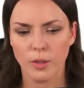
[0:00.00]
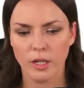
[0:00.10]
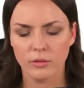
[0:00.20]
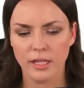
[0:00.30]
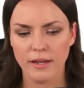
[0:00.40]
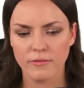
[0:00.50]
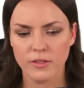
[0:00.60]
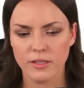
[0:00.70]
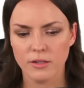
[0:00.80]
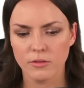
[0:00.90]
We only have
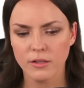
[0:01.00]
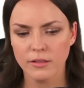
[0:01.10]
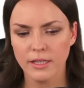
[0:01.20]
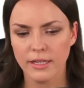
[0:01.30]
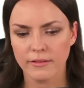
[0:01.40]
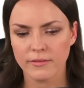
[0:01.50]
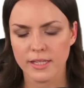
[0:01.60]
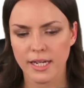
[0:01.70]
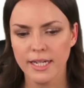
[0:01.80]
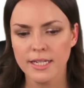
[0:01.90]
0 on the left
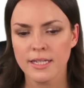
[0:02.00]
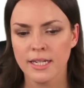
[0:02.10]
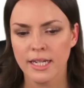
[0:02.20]
side.